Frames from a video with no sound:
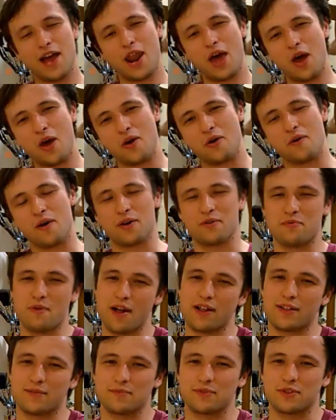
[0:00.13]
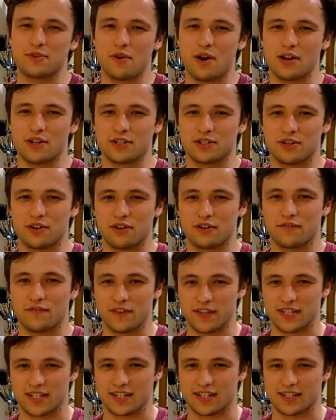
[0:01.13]
Hello and welcome to Underdog
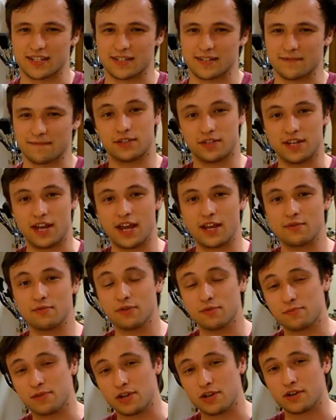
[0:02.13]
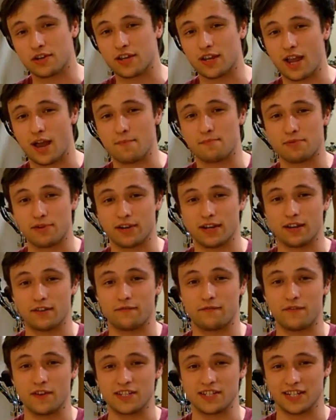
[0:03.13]
Physics. Today we'll be looking at
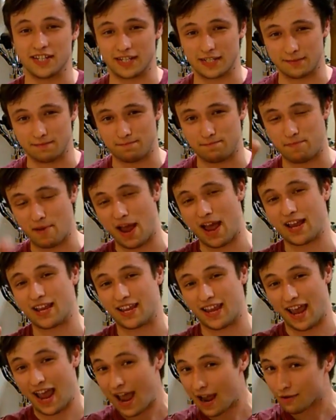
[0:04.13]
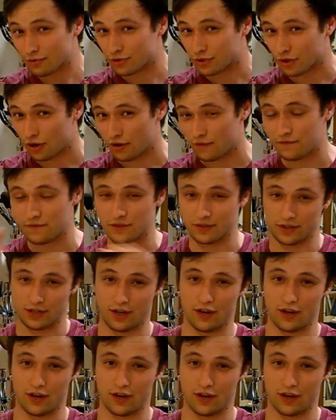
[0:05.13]
bringing physics back out of the